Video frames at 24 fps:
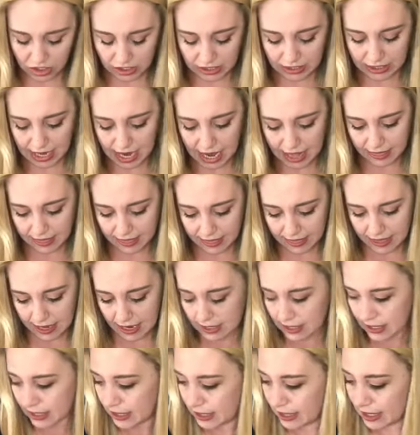we just got
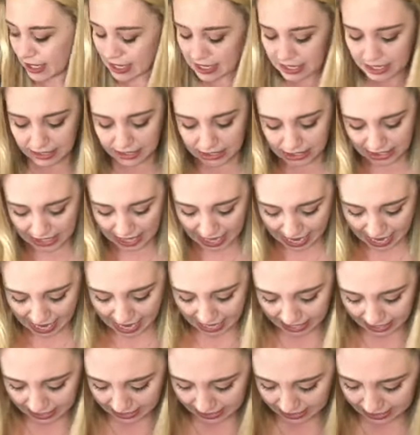the signature.
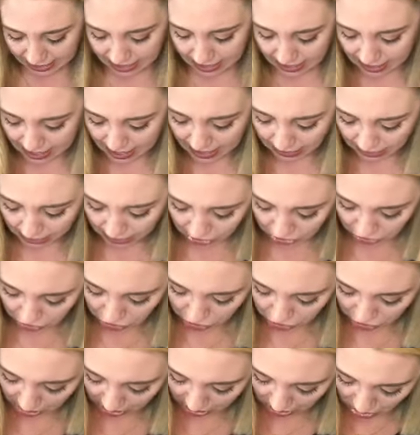And I'll add a little
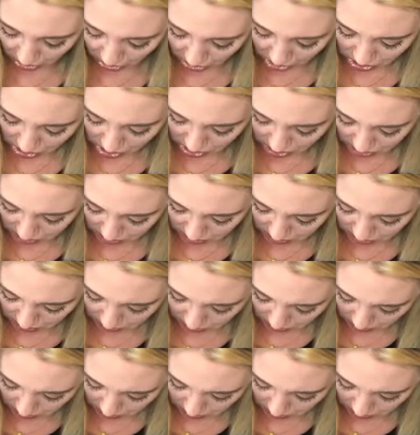huh